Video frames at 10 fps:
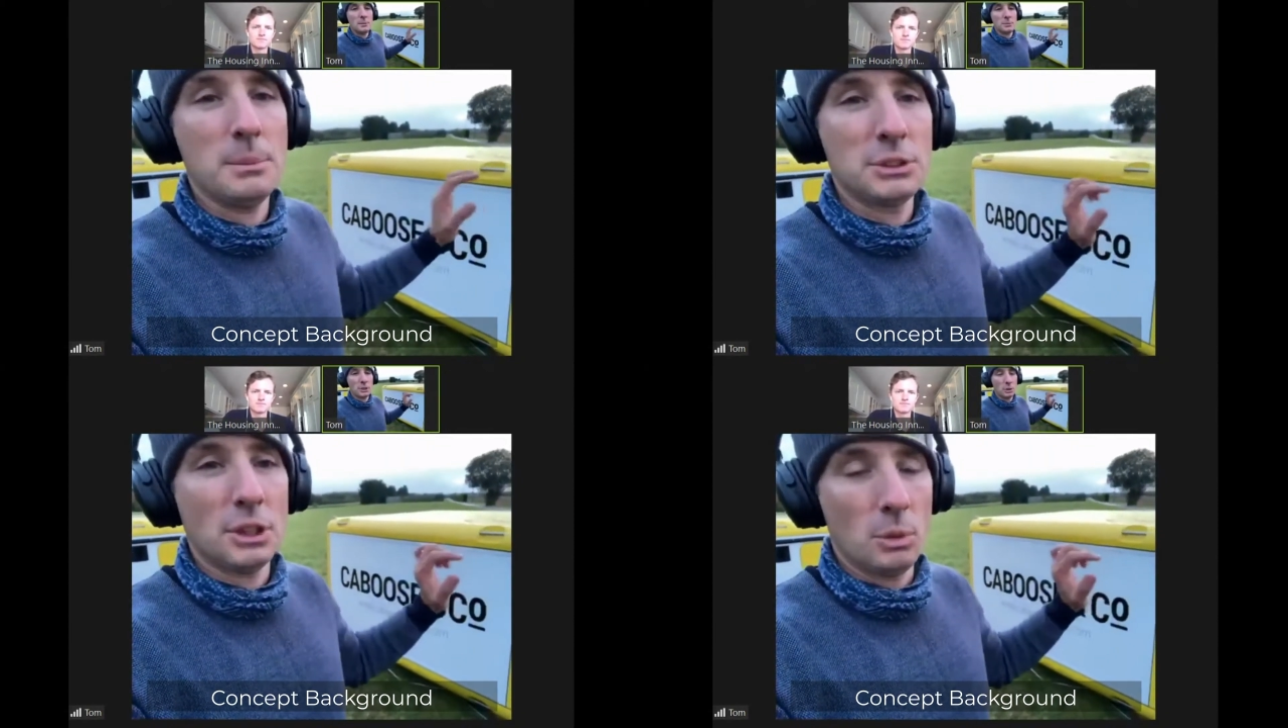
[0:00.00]

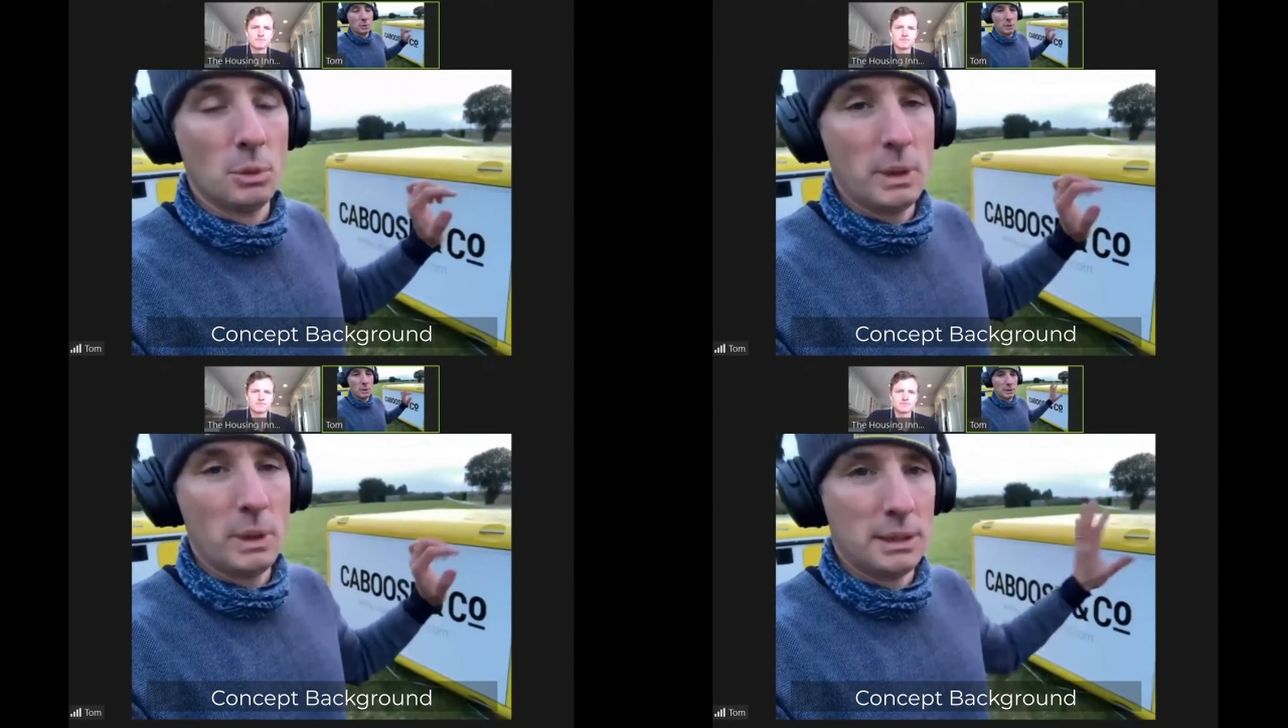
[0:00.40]
So
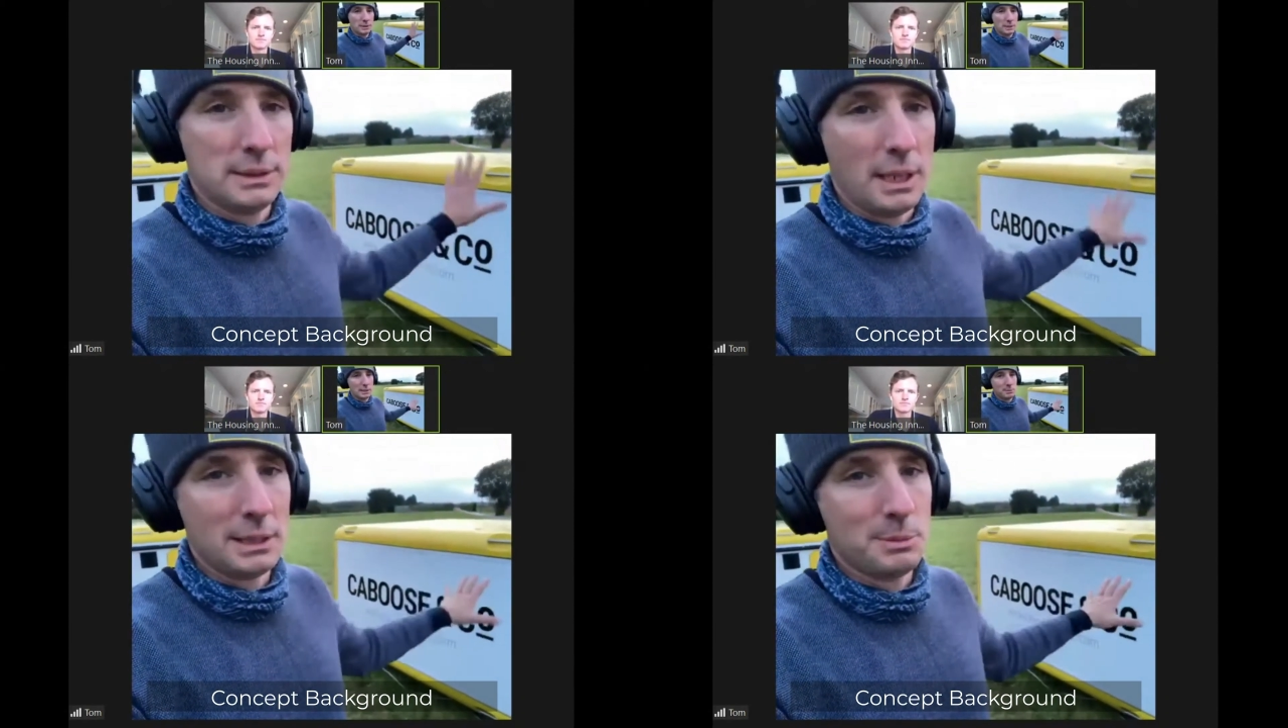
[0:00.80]
we didn't
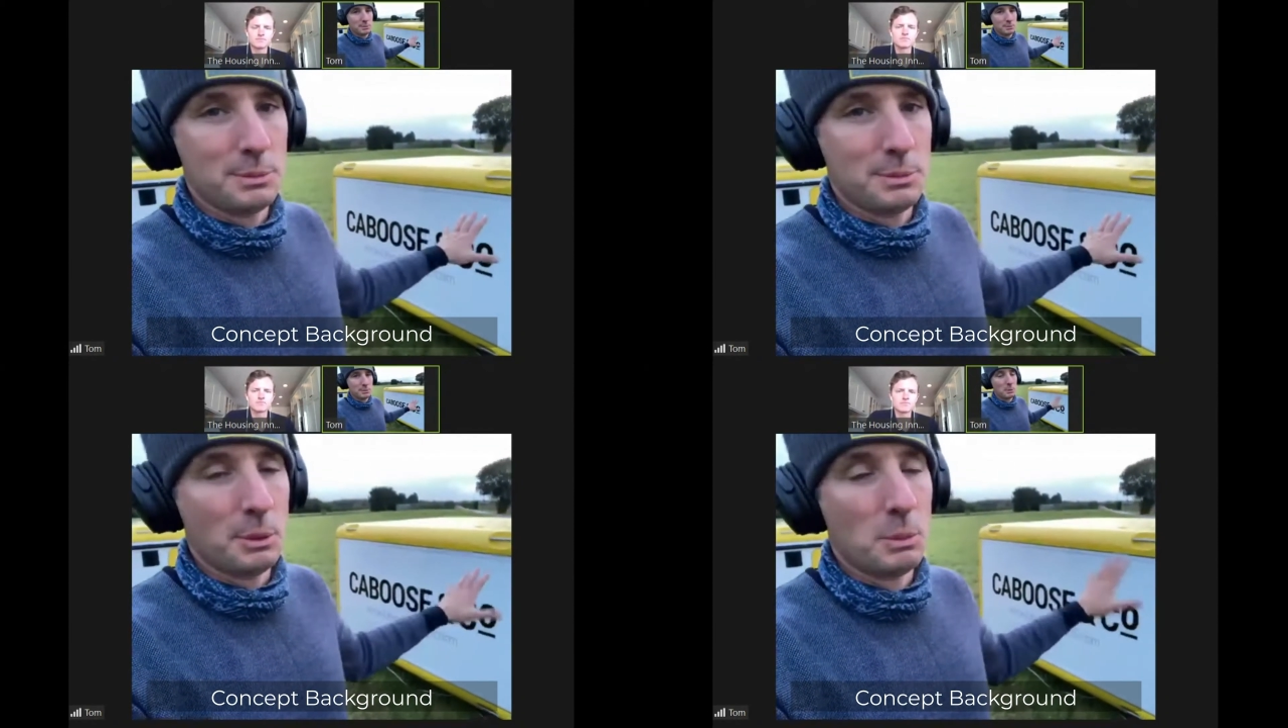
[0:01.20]
design this, but
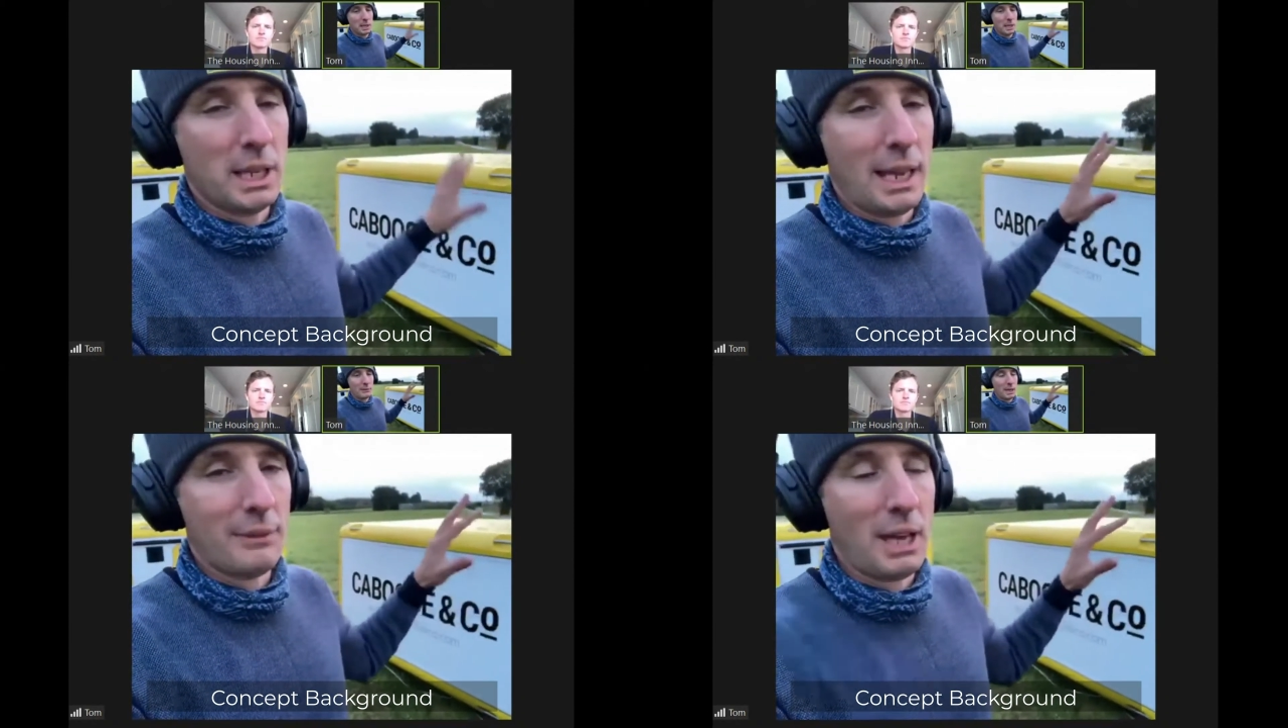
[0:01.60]

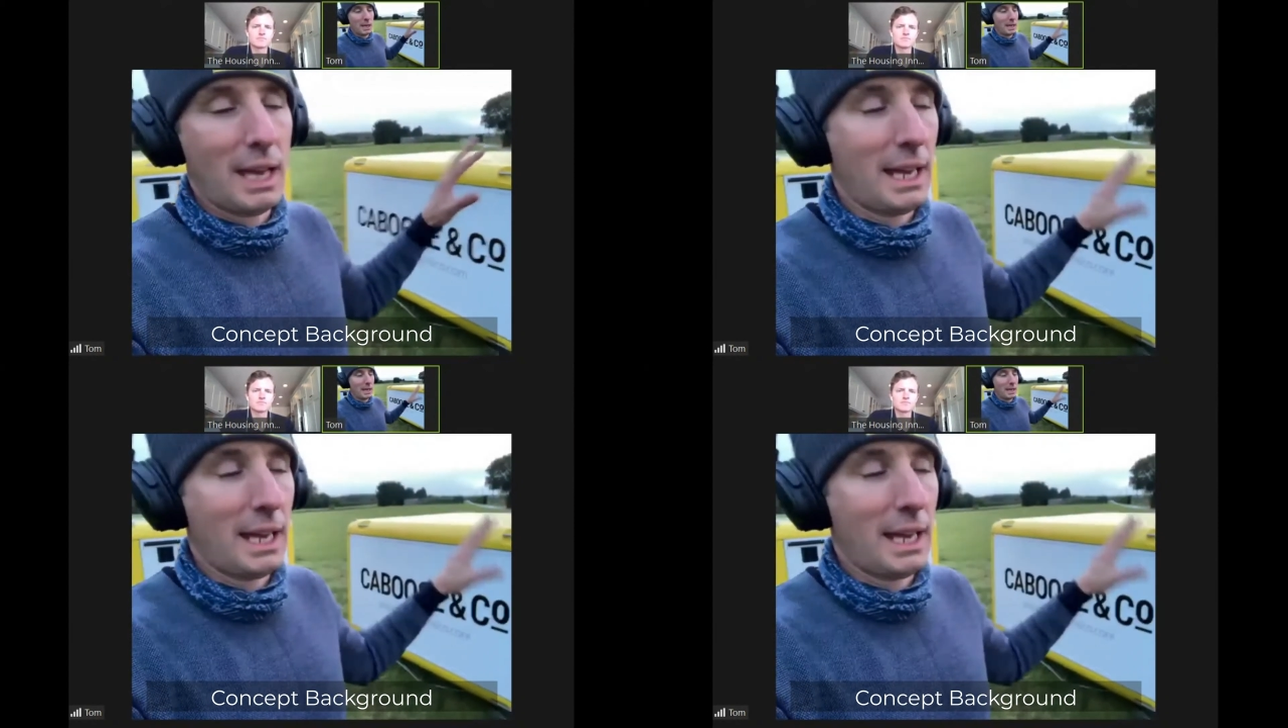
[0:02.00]
we have a
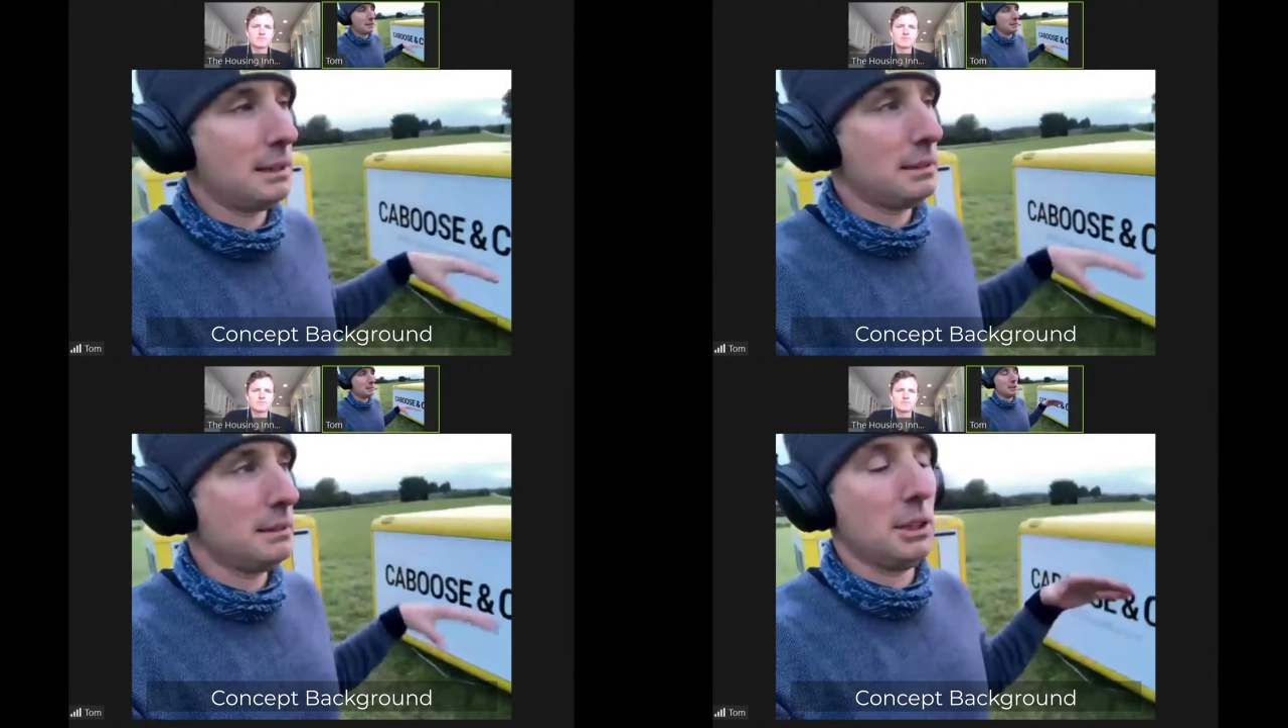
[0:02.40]
hand in